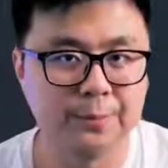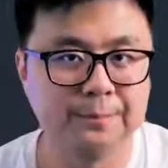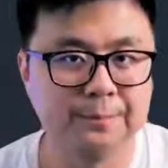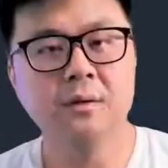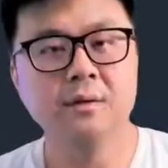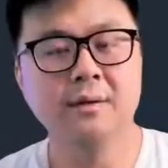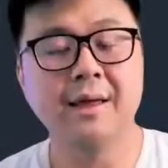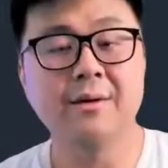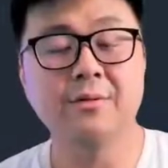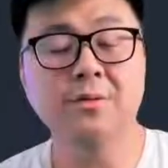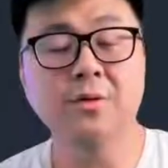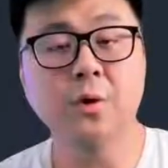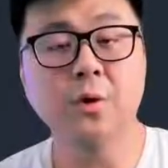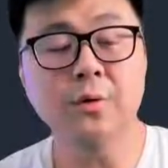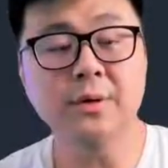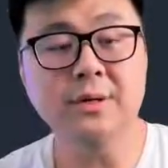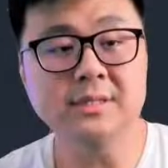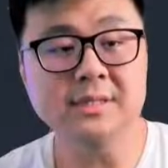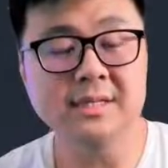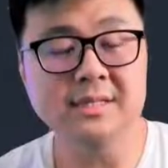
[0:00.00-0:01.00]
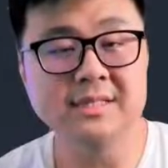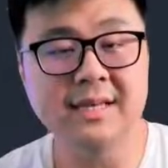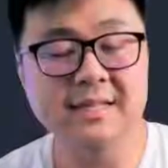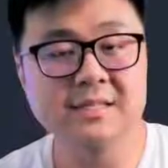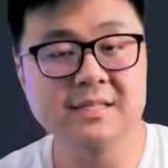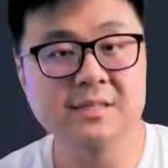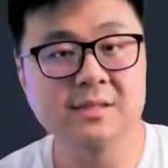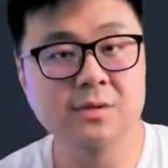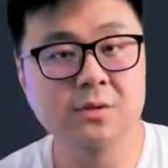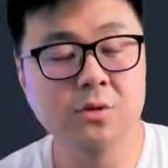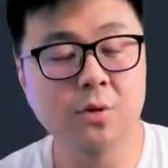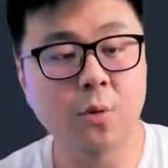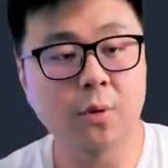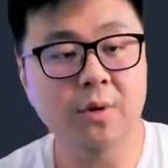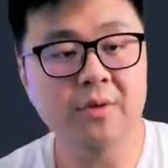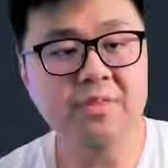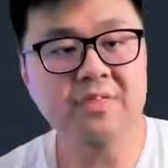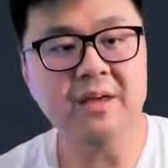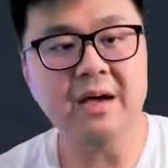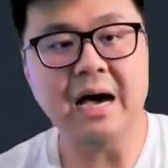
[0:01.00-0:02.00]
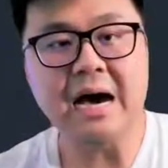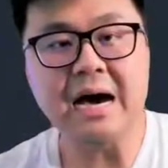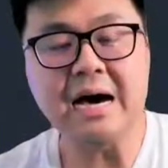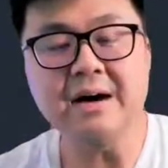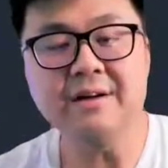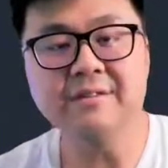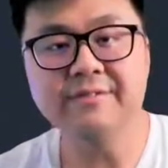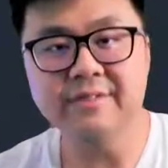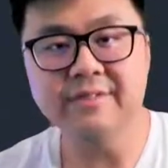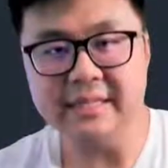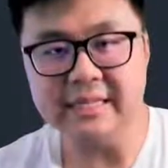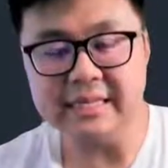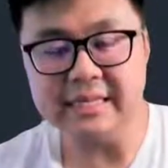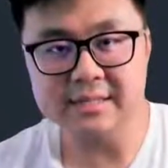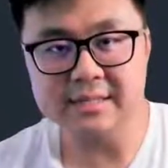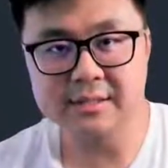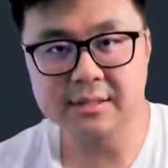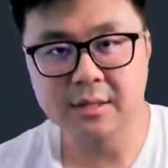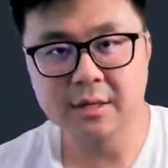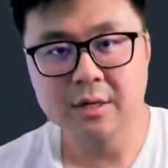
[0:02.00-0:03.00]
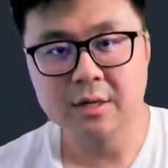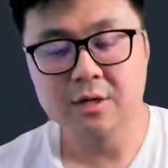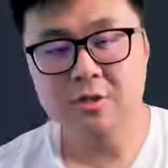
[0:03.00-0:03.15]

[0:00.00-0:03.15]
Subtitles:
Now notice it says north of east.